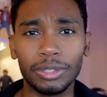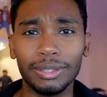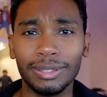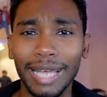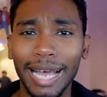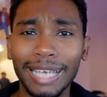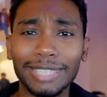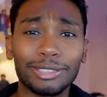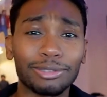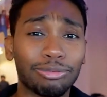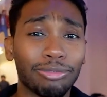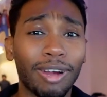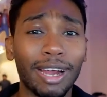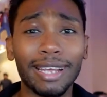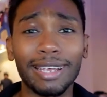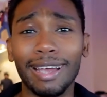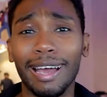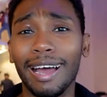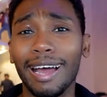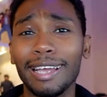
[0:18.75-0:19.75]
That's
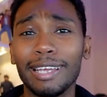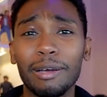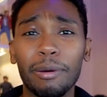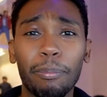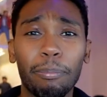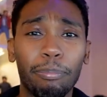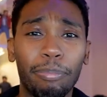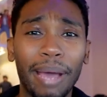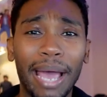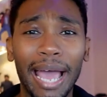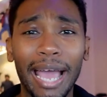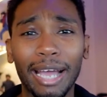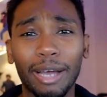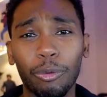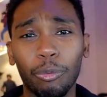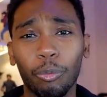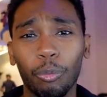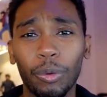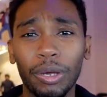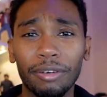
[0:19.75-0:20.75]
right, I am back
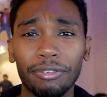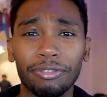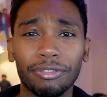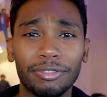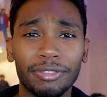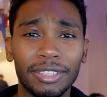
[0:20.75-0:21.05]
with